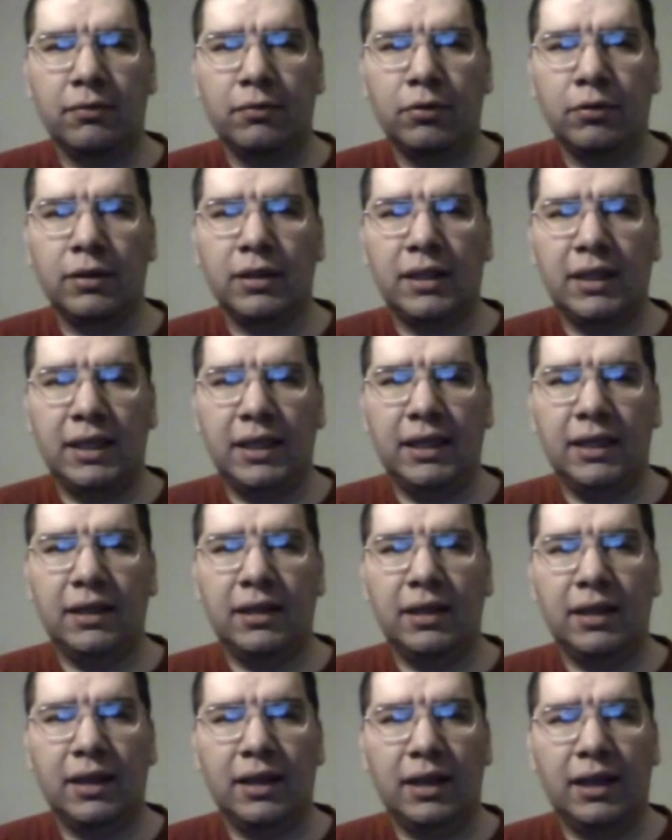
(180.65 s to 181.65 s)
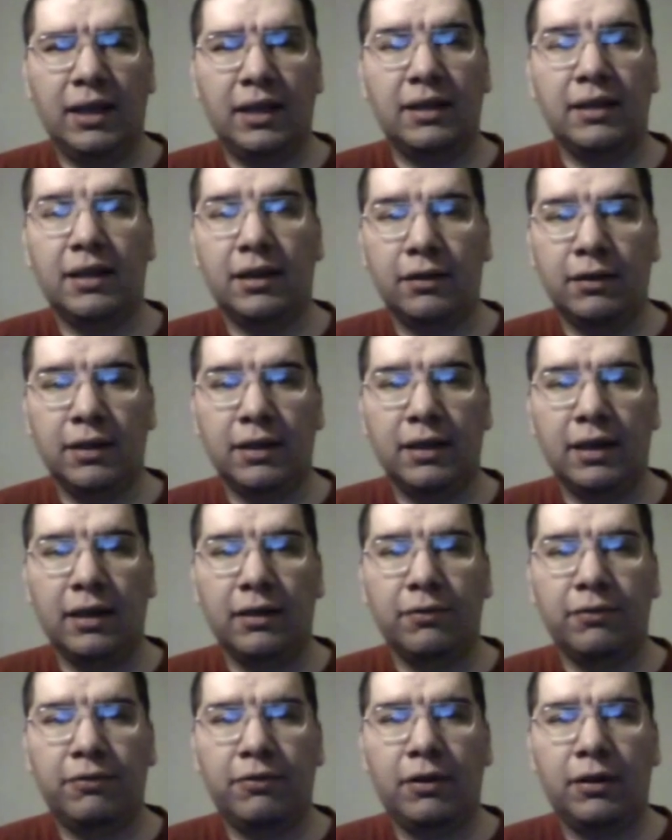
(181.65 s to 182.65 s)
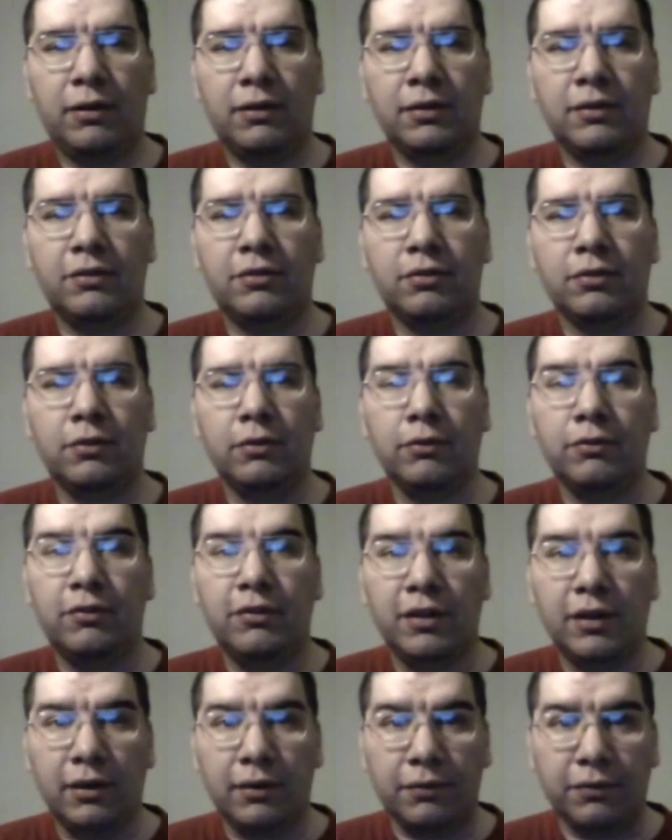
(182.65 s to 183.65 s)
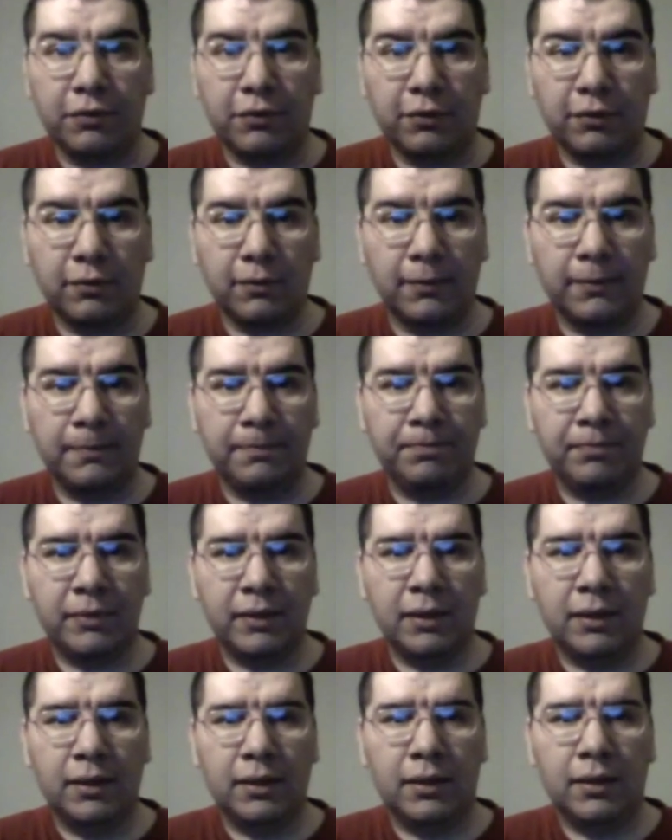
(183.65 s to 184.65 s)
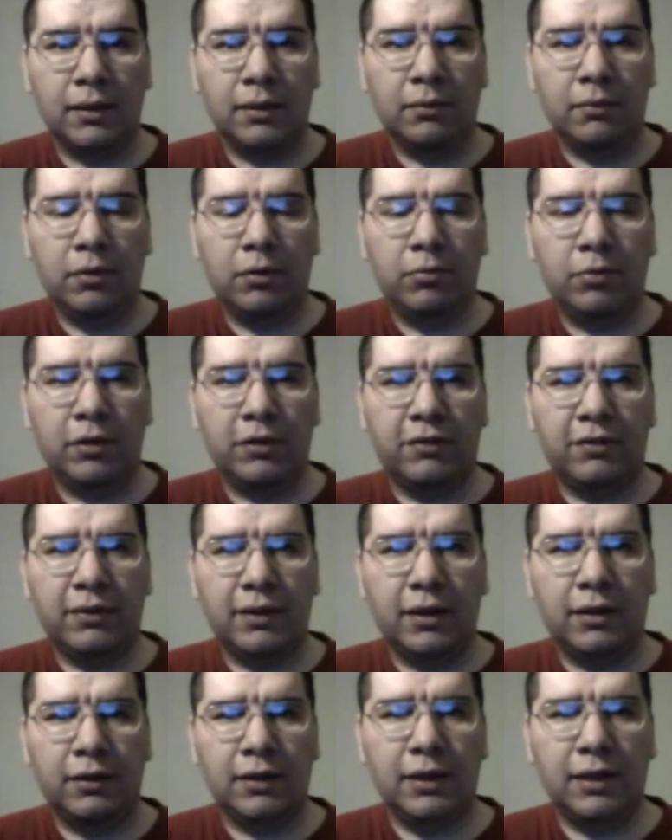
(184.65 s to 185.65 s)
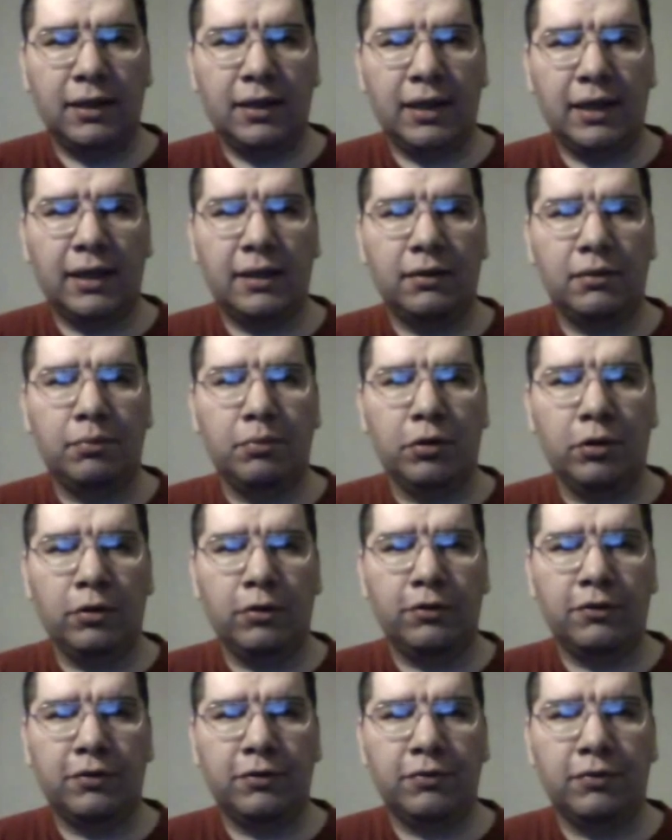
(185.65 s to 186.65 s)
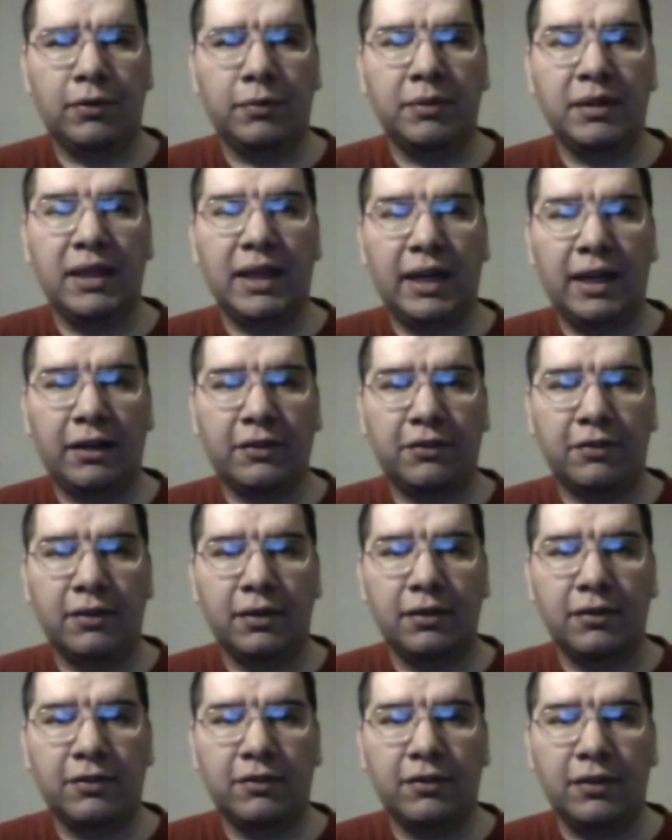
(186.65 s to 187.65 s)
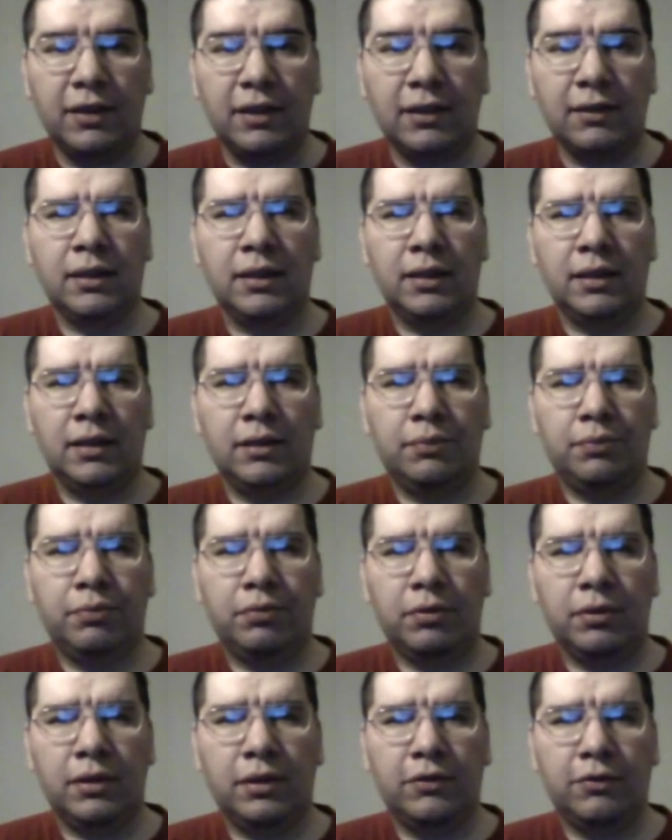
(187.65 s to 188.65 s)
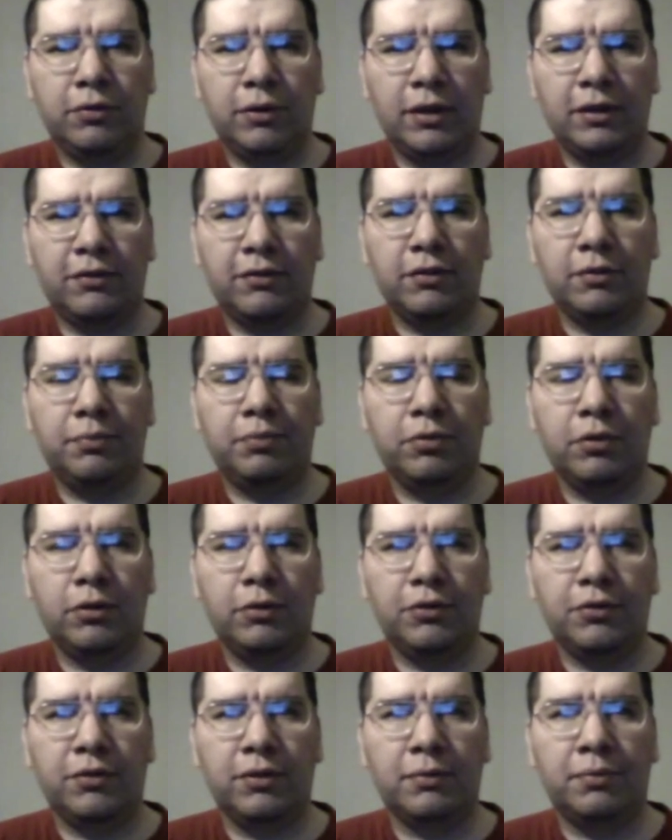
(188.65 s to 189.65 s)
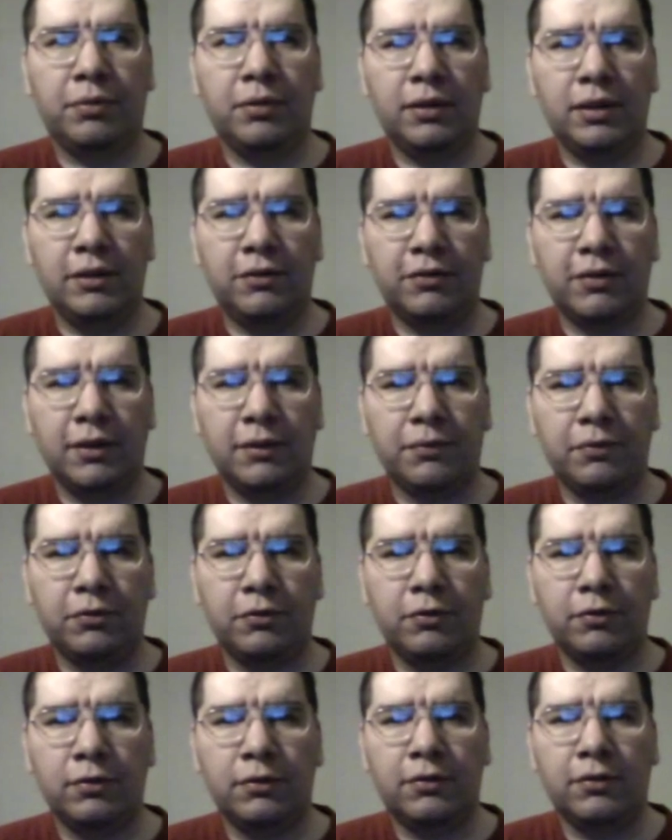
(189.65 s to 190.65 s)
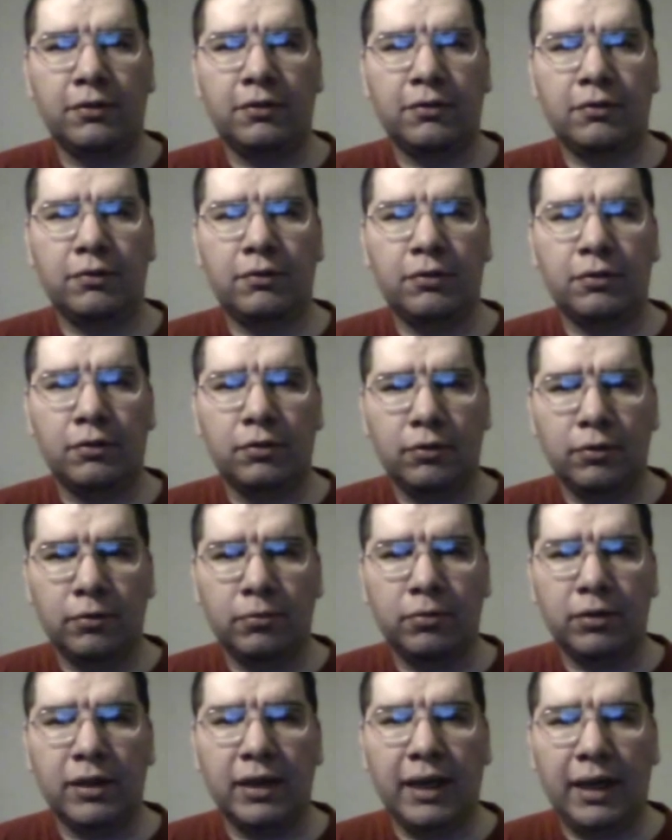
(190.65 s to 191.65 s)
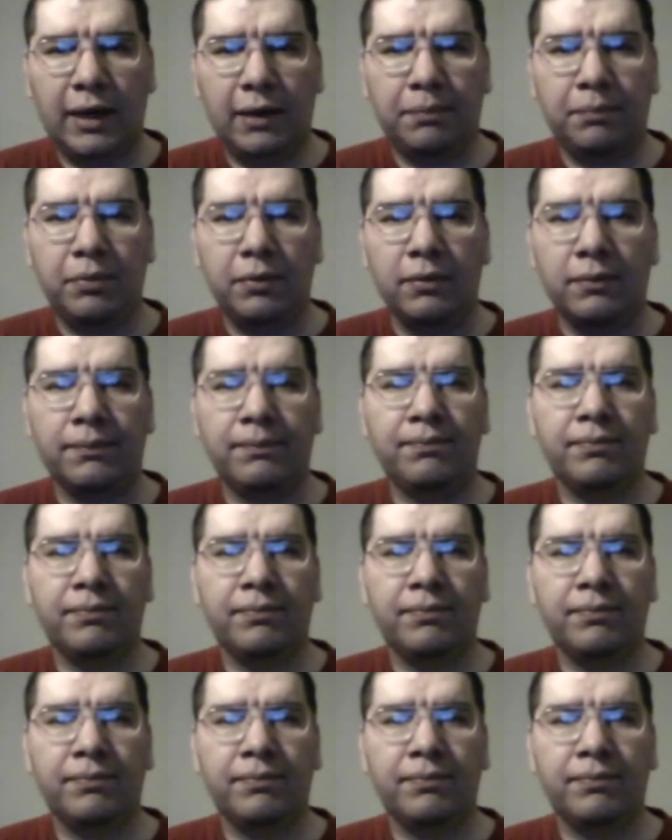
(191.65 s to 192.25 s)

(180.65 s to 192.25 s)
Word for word: where he and Elliot had fallen to their deaths. But once Elliot had emerged from the accident scene, he, he tries to approach a police officer to, to learn what happened.